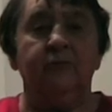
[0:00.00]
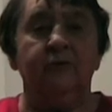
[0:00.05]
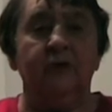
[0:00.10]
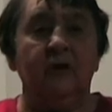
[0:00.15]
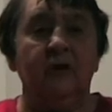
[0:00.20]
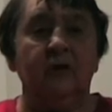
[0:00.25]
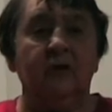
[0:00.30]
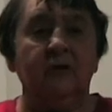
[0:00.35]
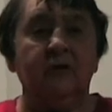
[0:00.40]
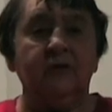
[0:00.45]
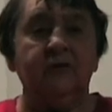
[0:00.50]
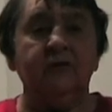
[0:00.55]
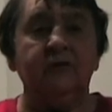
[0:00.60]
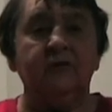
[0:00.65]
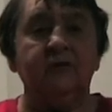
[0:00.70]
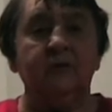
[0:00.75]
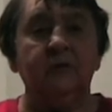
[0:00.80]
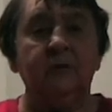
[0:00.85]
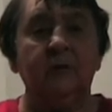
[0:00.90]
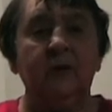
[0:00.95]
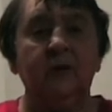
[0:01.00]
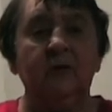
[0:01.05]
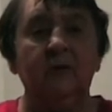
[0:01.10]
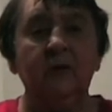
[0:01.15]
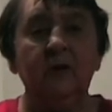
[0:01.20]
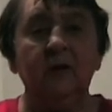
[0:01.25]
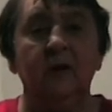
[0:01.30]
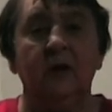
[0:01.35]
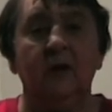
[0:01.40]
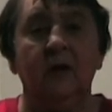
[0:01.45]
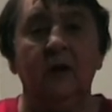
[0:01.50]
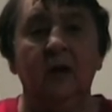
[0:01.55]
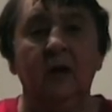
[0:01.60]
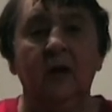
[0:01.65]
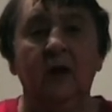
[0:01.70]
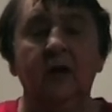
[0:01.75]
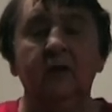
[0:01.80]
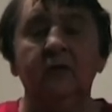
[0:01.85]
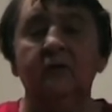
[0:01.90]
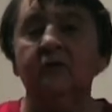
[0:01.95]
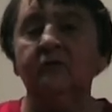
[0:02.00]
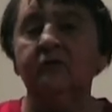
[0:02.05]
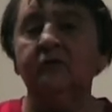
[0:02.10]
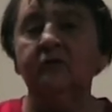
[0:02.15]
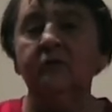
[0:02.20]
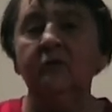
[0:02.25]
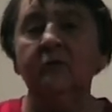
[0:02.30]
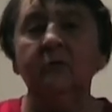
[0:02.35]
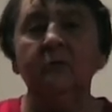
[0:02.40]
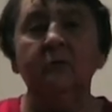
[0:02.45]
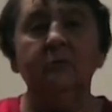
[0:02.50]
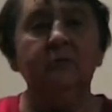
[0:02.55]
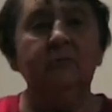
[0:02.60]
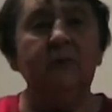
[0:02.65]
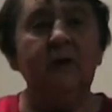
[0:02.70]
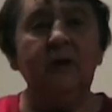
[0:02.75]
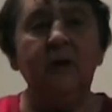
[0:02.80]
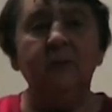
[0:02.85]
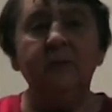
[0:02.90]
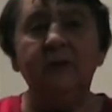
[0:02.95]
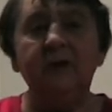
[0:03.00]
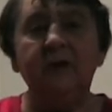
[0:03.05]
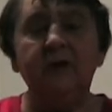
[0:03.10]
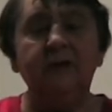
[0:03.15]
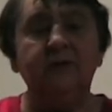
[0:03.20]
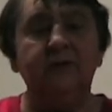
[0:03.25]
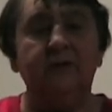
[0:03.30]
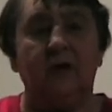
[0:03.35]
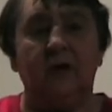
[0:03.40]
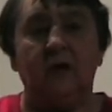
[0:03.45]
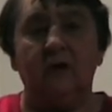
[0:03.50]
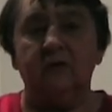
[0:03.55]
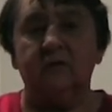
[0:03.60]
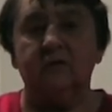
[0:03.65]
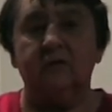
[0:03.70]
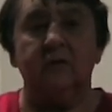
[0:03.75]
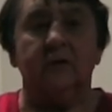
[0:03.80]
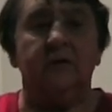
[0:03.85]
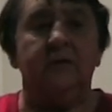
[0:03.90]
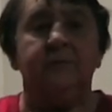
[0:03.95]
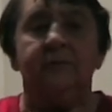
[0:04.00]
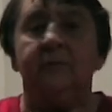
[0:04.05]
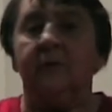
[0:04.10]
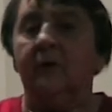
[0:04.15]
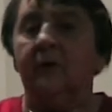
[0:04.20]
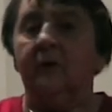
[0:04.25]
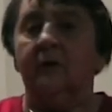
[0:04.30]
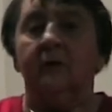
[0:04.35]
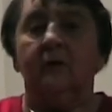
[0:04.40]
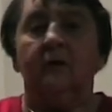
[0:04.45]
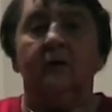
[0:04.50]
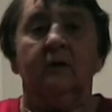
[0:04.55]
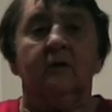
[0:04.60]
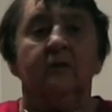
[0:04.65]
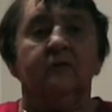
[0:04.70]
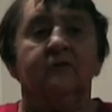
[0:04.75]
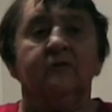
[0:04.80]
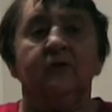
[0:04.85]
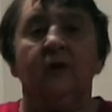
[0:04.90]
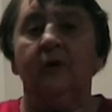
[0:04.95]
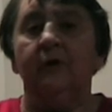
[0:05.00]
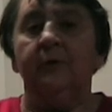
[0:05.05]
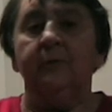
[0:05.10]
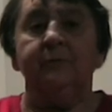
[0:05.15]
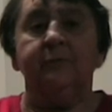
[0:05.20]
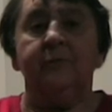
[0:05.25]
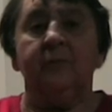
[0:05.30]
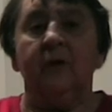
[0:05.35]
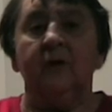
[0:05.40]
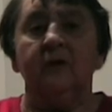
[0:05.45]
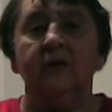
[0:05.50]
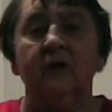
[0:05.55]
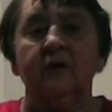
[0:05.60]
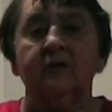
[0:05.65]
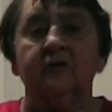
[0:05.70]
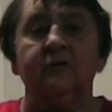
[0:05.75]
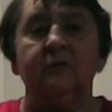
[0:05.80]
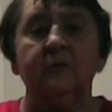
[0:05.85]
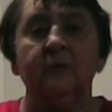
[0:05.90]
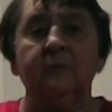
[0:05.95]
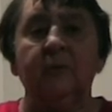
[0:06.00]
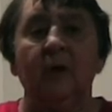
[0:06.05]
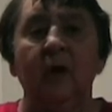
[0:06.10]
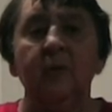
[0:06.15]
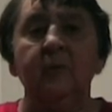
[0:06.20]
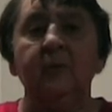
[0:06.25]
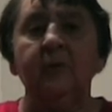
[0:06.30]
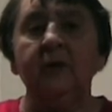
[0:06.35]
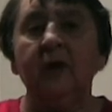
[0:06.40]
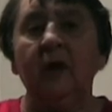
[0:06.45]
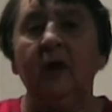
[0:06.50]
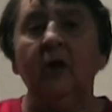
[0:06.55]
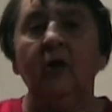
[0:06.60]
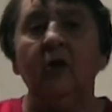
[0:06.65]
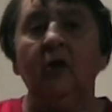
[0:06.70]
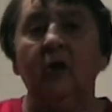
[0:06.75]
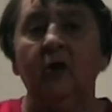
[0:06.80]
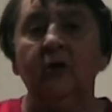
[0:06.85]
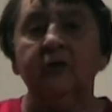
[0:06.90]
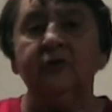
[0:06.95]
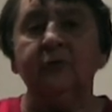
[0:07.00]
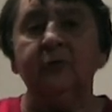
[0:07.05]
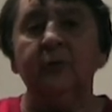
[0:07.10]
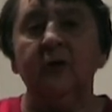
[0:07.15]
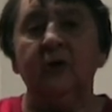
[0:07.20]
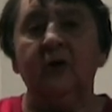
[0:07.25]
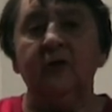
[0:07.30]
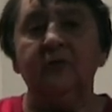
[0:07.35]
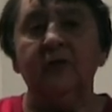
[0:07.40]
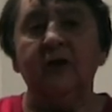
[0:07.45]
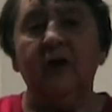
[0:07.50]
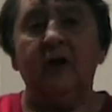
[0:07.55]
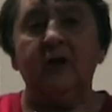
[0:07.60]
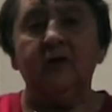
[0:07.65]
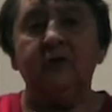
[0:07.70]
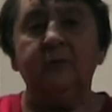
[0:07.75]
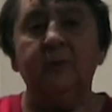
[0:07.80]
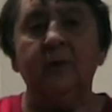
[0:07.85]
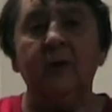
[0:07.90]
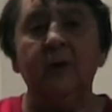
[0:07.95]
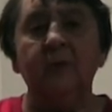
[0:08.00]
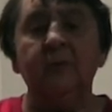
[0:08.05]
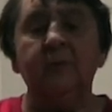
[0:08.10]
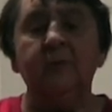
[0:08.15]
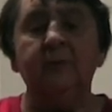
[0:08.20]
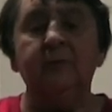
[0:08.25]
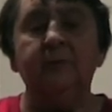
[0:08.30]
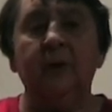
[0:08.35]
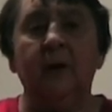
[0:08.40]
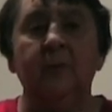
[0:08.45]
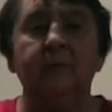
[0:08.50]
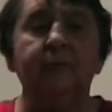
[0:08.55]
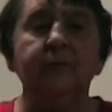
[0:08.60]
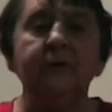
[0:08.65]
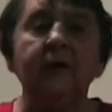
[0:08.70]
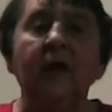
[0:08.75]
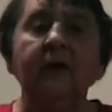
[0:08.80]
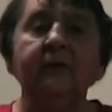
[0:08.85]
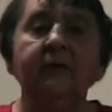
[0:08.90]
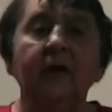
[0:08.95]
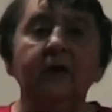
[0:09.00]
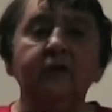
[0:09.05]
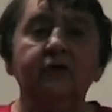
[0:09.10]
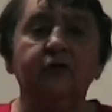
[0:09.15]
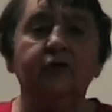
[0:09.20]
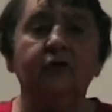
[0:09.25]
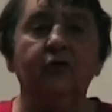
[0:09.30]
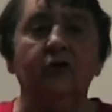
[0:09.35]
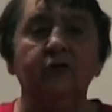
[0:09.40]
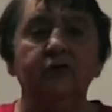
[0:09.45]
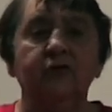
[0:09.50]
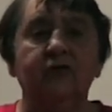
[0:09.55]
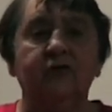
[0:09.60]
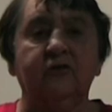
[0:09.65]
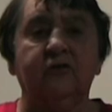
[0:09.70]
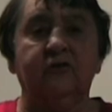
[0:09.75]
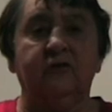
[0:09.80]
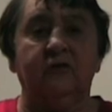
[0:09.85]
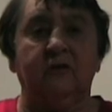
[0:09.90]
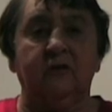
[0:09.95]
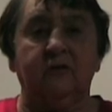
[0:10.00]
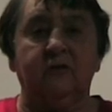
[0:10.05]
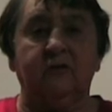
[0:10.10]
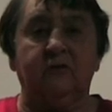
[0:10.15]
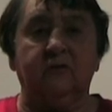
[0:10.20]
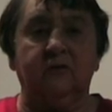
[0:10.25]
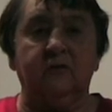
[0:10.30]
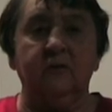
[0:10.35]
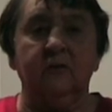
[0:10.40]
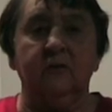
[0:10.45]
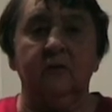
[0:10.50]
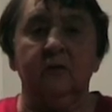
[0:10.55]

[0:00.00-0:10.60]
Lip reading: for our other sister Mary and do many, many things. So it's by being God's work of art, by bringing that to consciousness